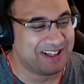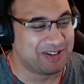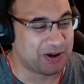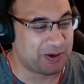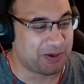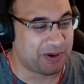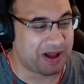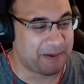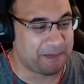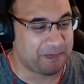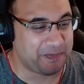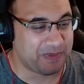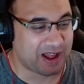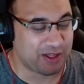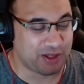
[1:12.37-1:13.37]
so
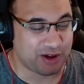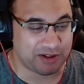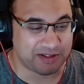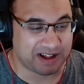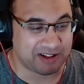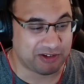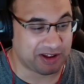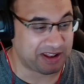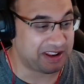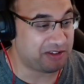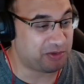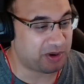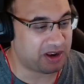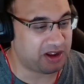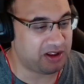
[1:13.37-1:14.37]
um, I thought I'll check this
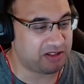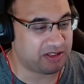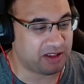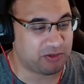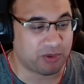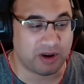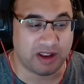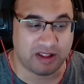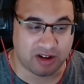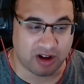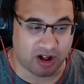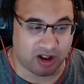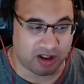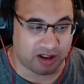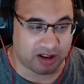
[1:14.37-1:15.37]
one out. This one is
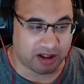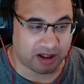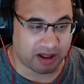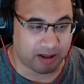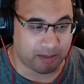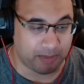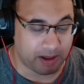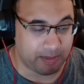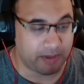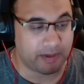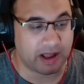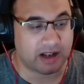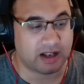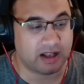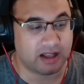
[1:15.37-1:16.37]
called Baby
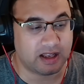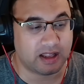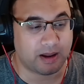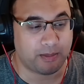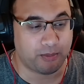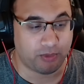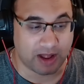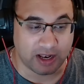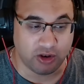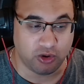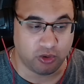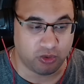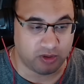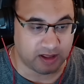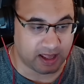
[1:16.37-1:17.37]
Metal Brand
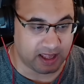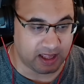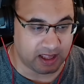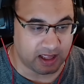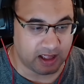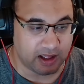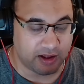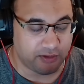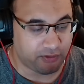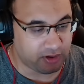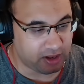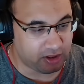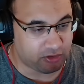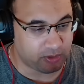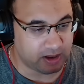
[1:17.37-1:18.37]
New Day
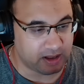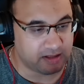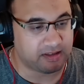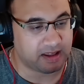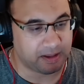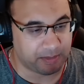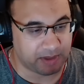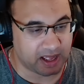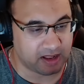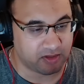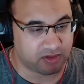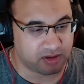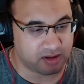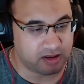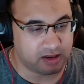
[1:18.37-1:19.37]
featuring Tim
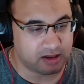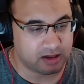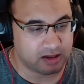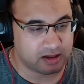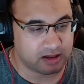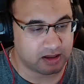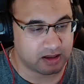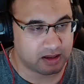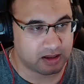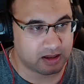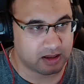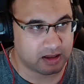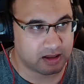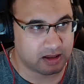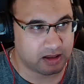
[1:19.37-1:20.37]
Henson.
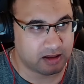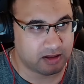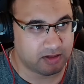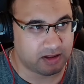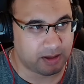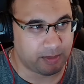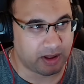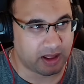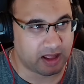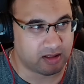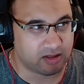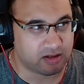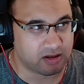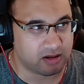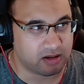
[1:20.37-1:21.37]
Tim
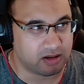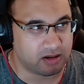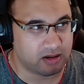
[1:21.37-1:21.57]
Henson.